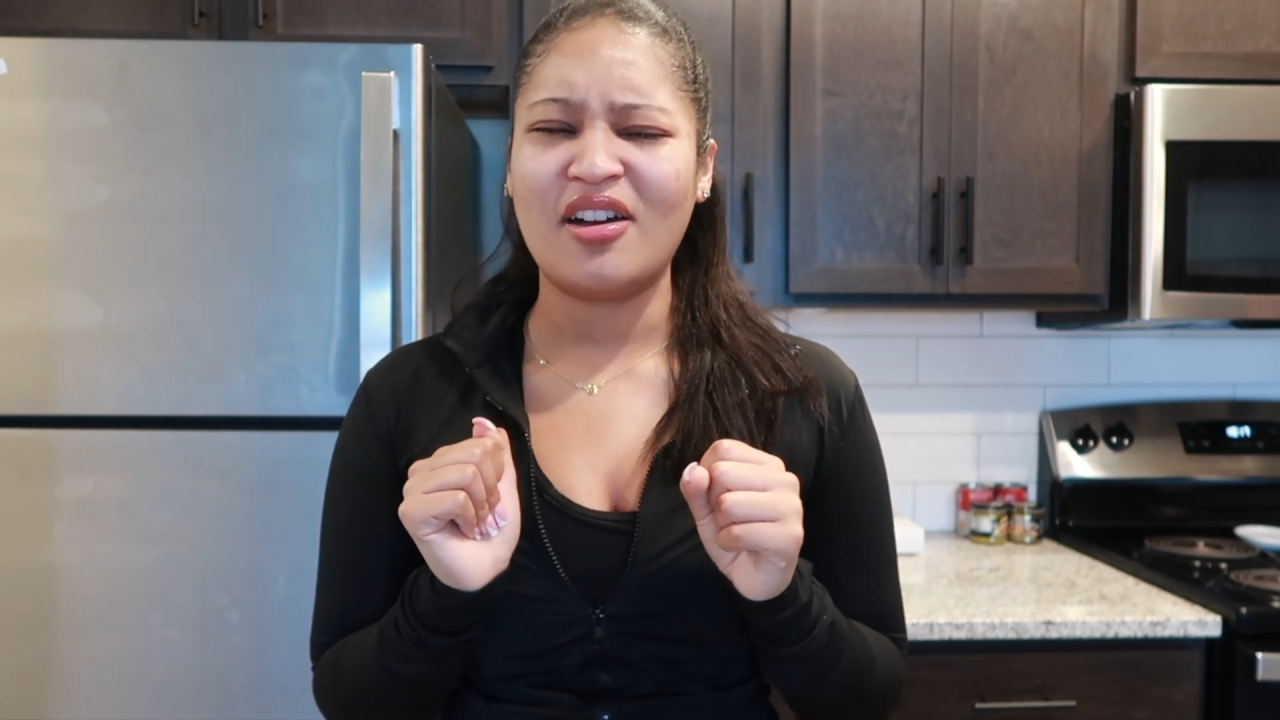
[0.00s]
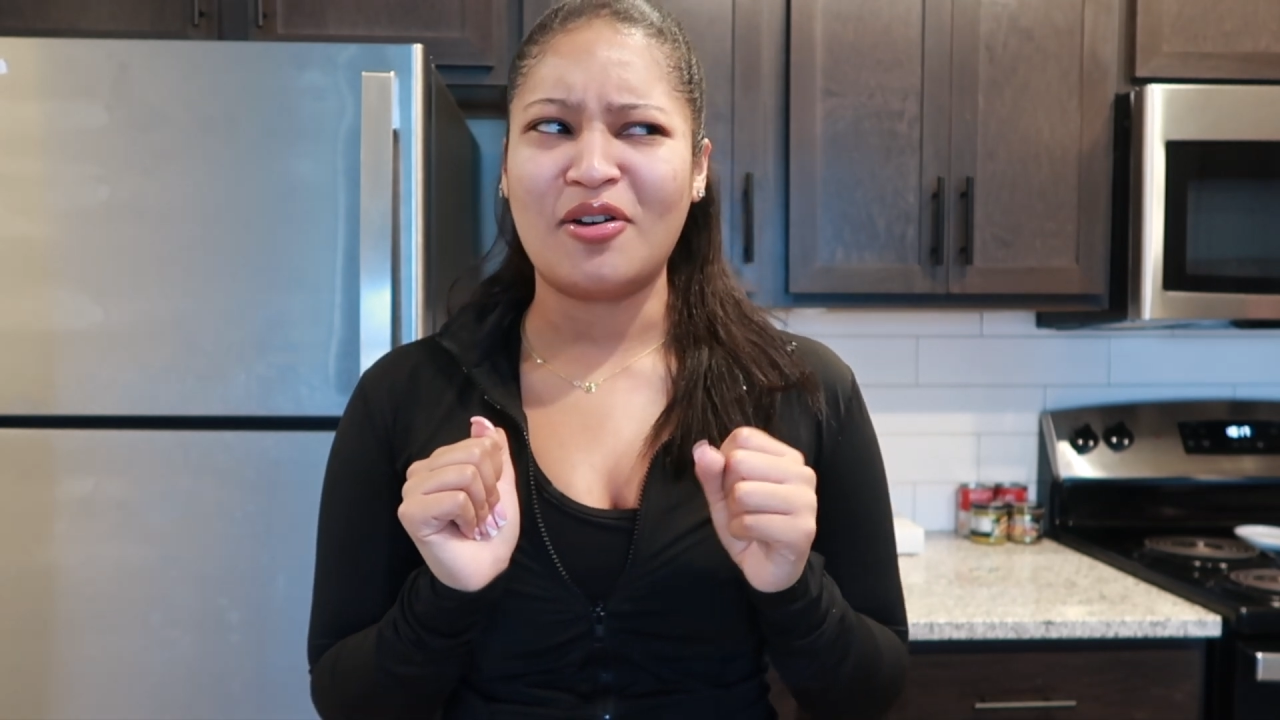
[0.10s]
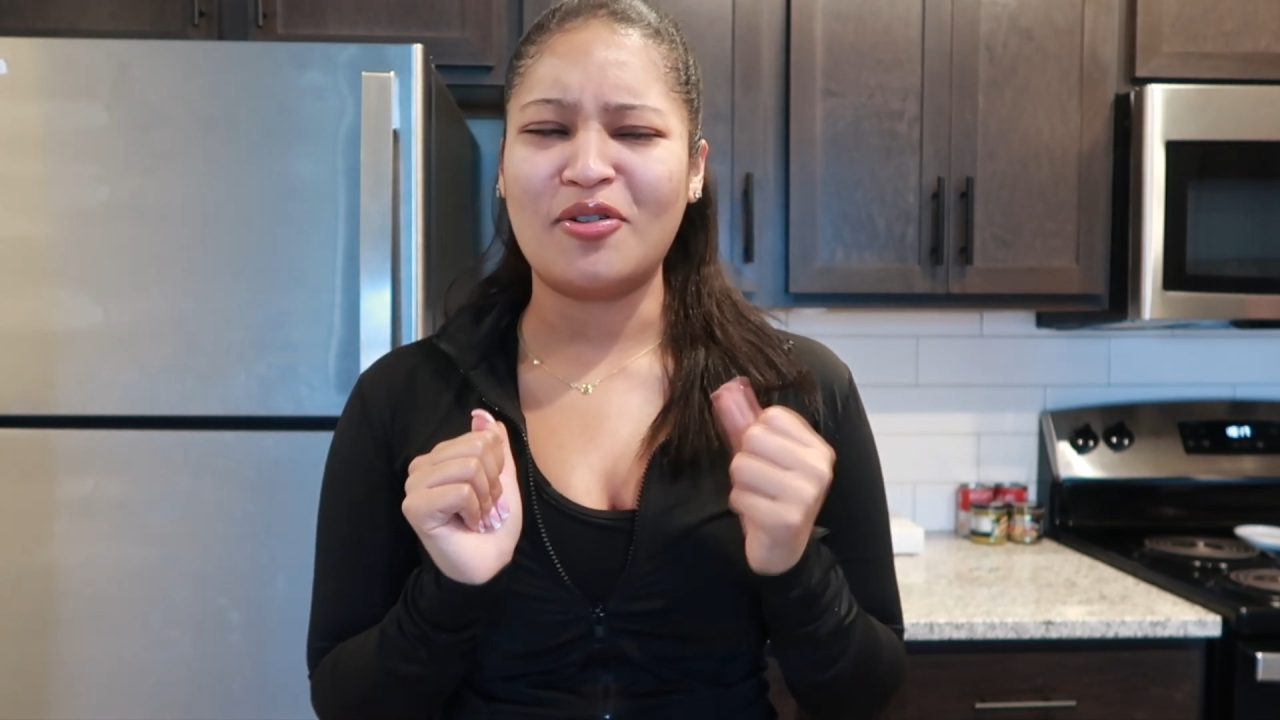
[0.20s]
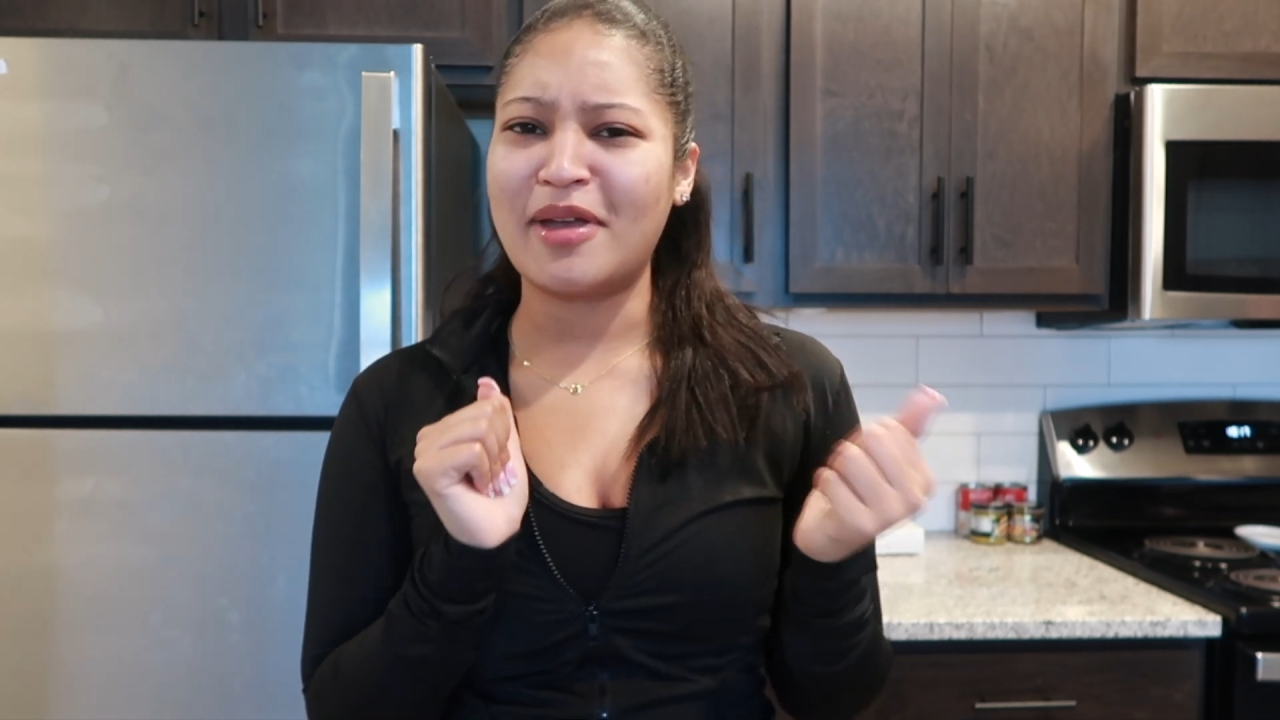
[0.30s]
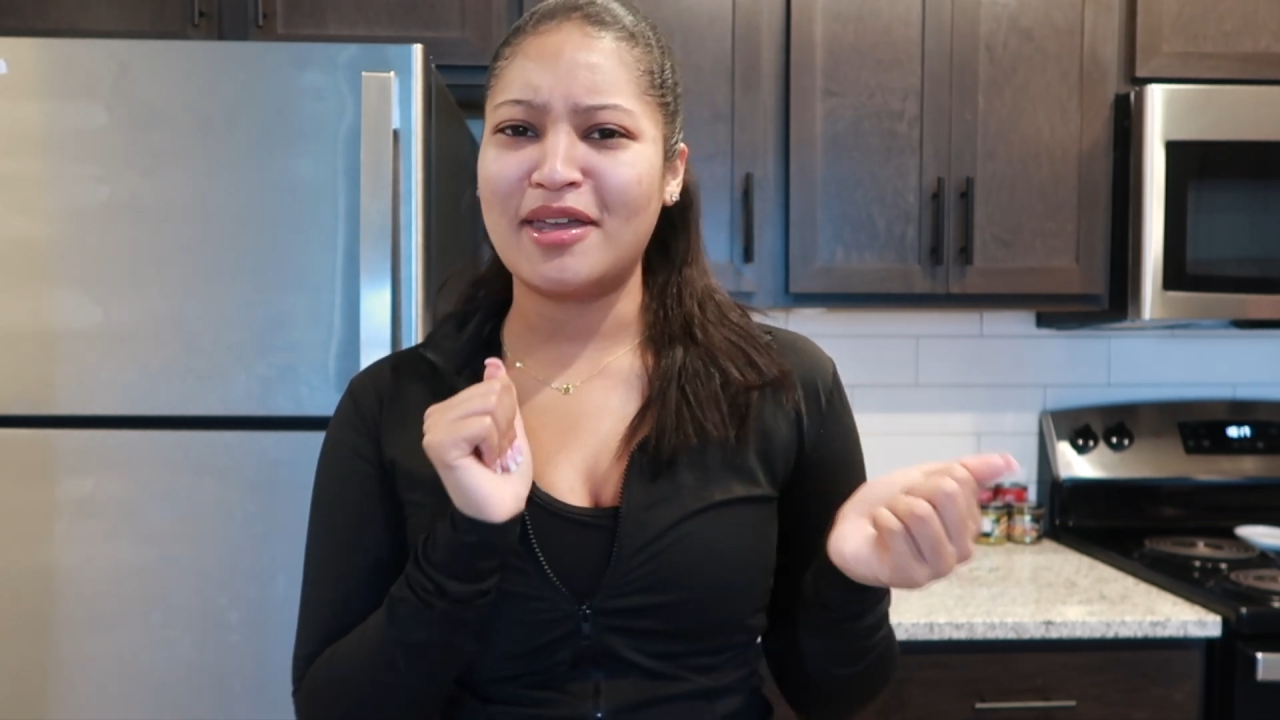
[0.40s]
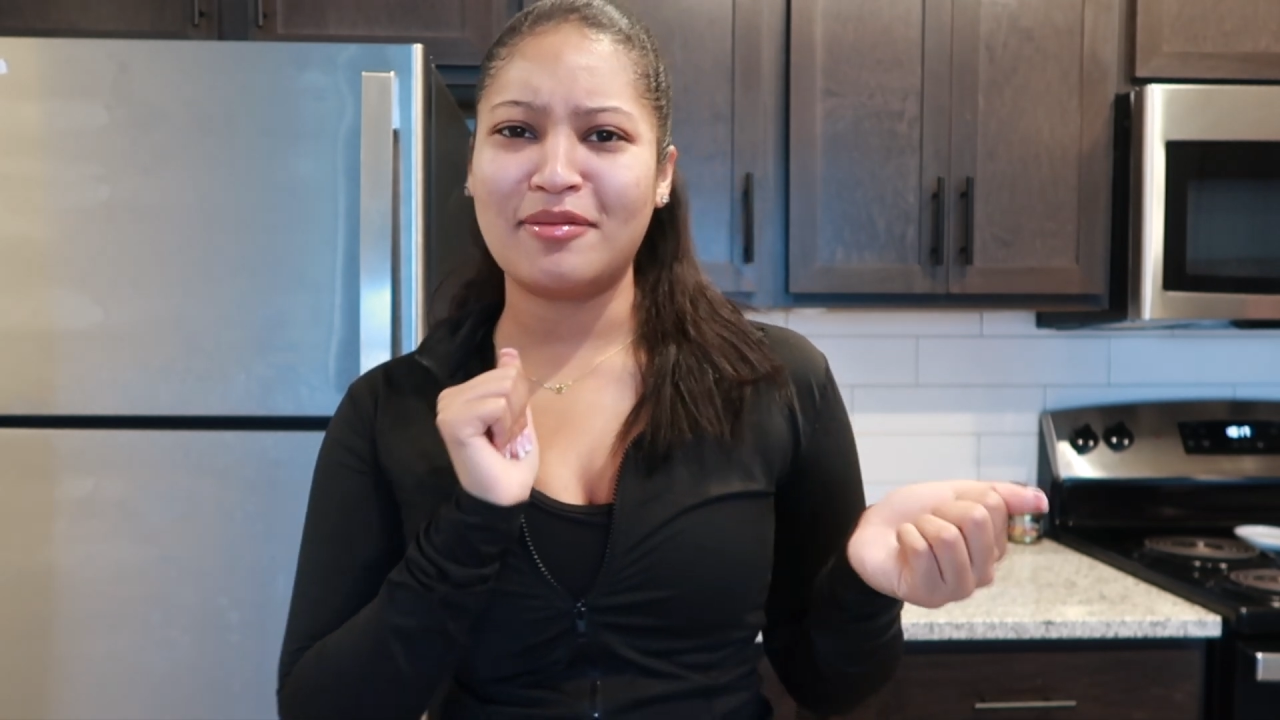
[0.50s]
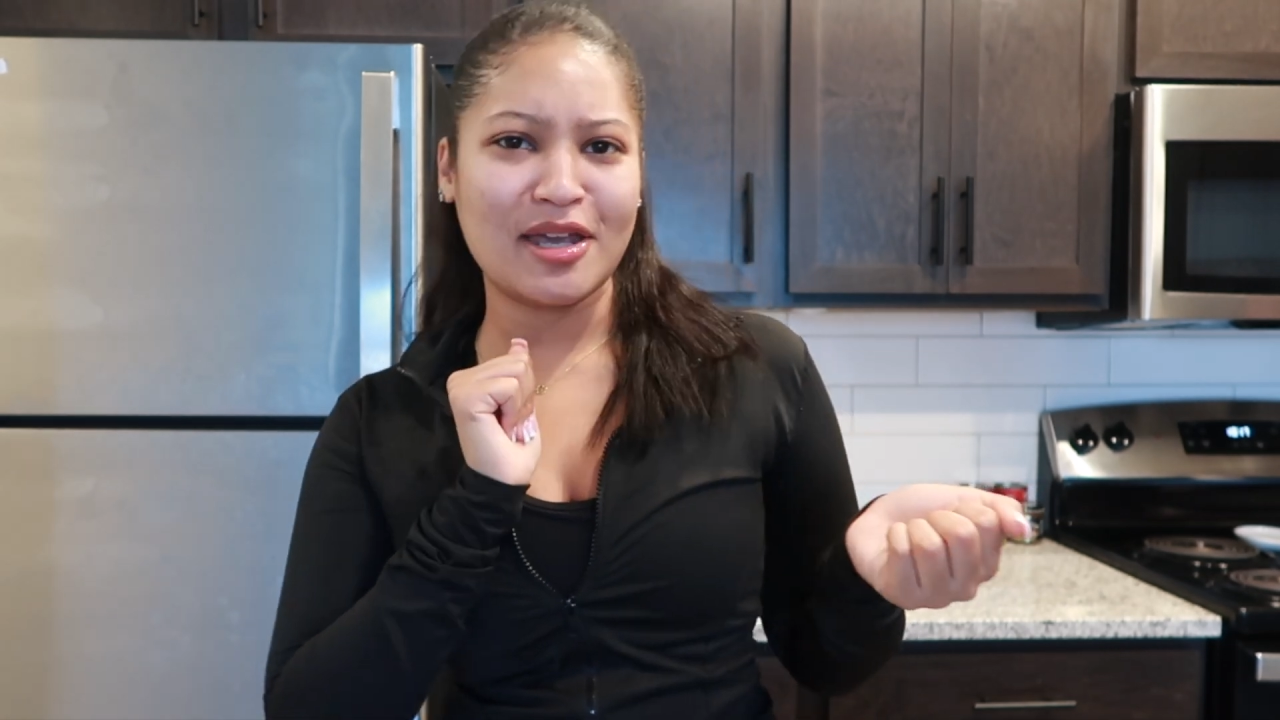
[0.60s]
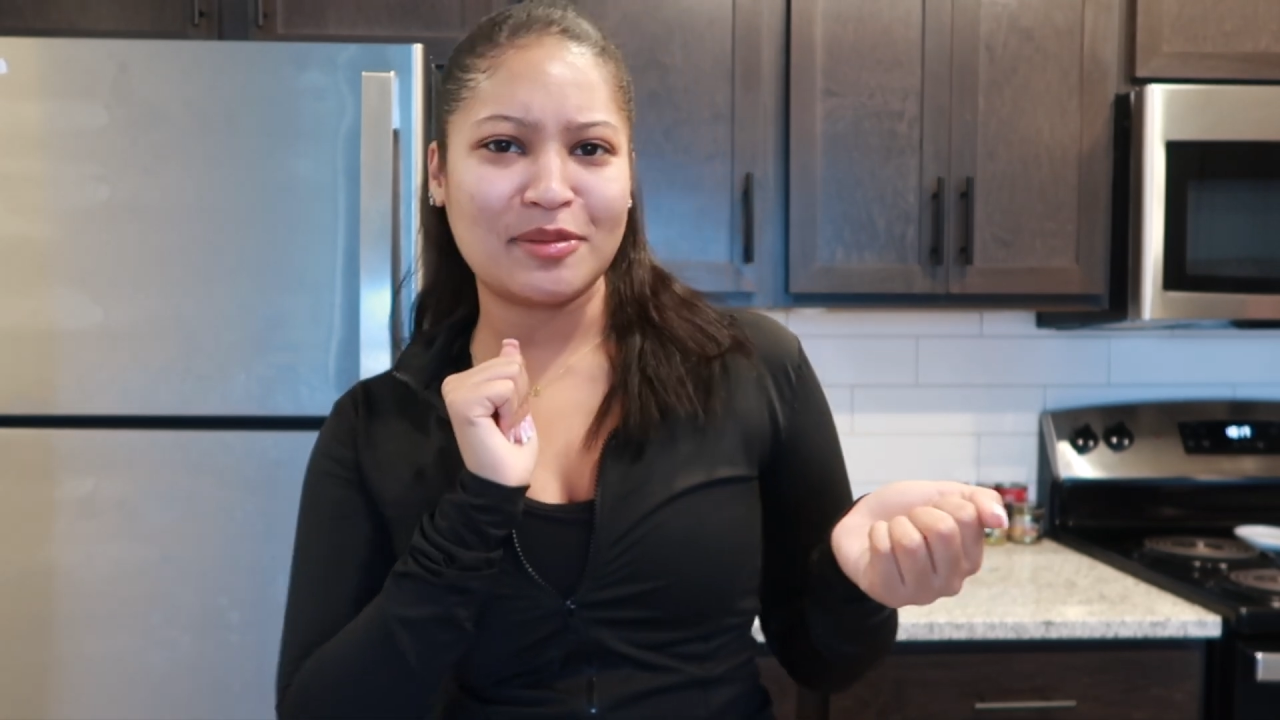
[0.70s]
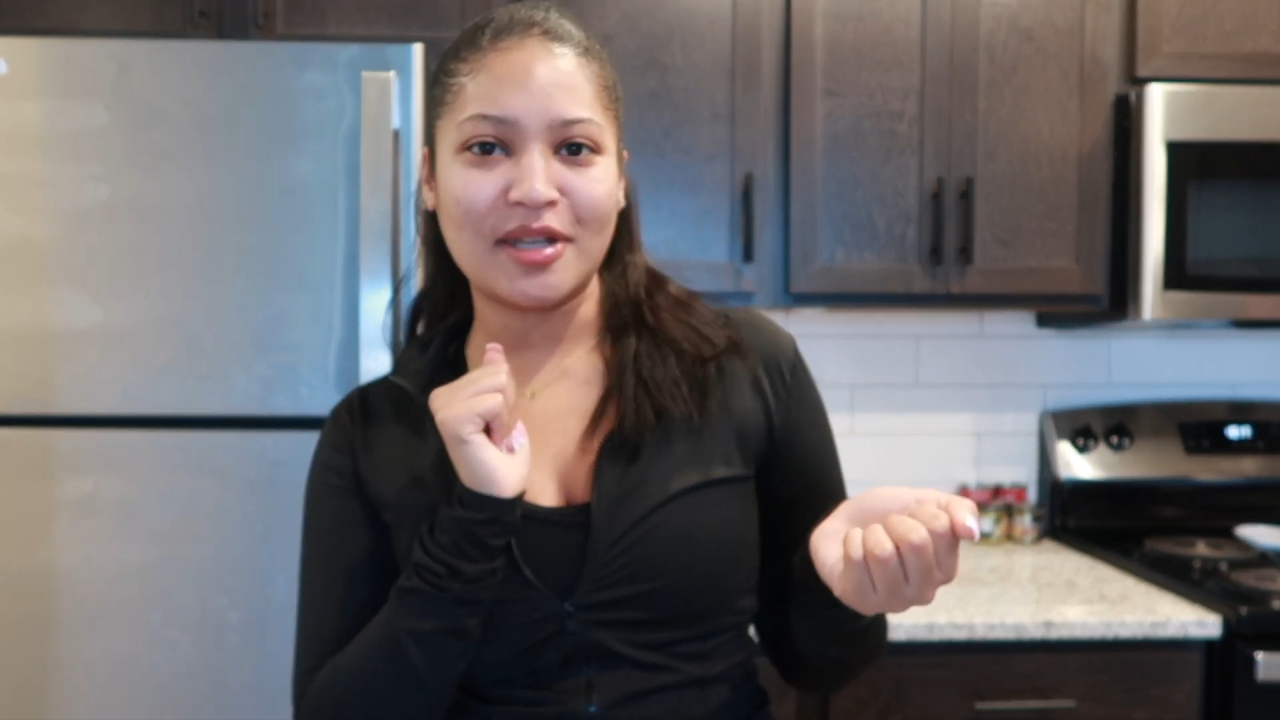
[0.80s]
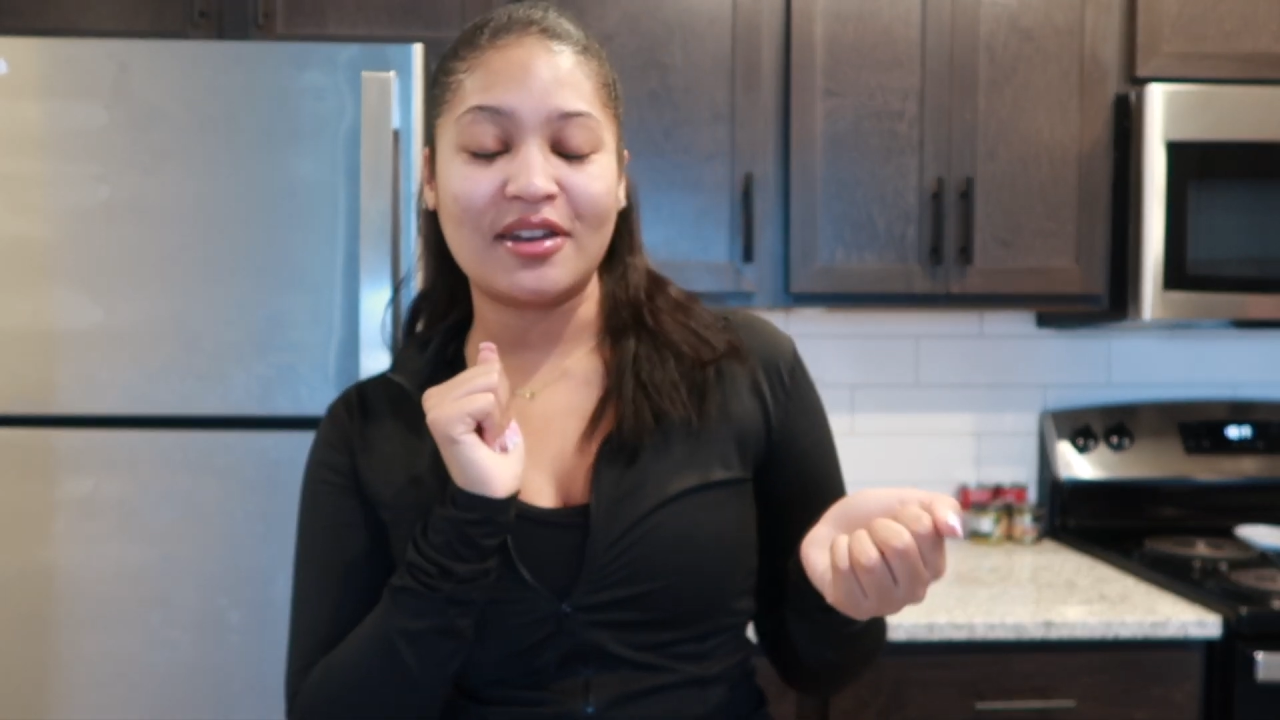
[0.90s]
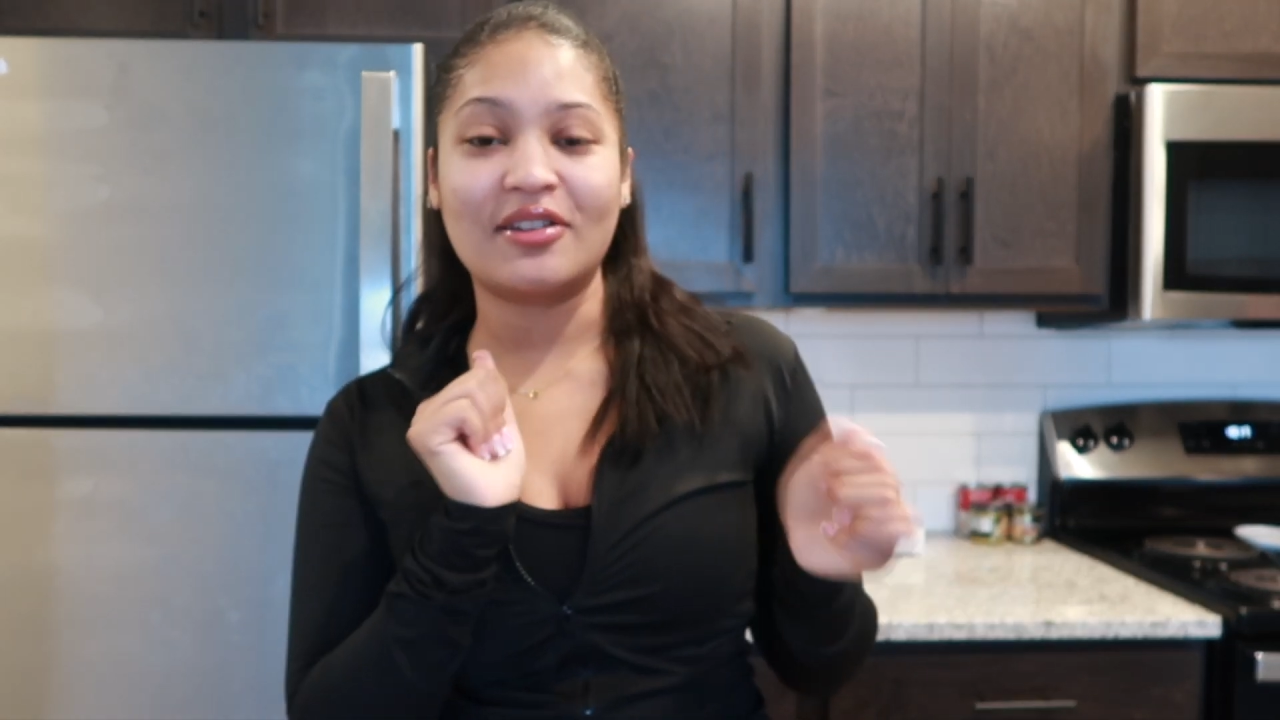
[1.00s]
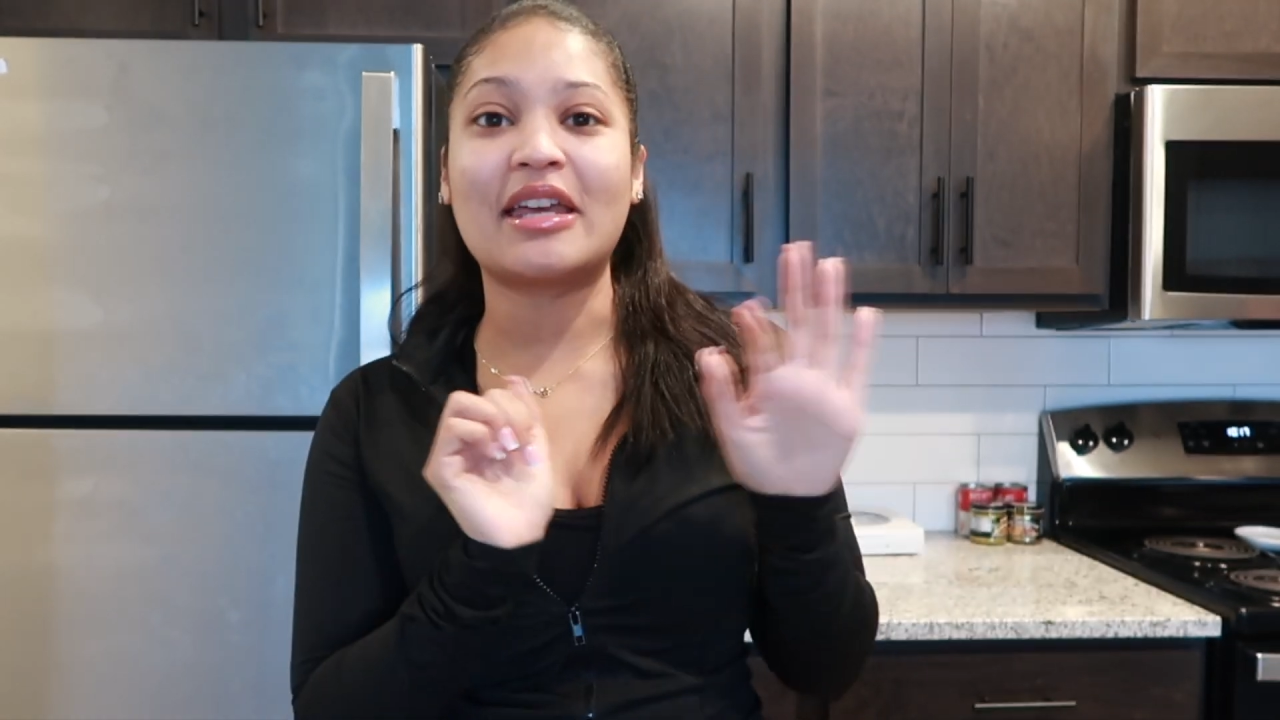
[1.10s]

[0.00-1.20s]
Who made the mashed potatoes?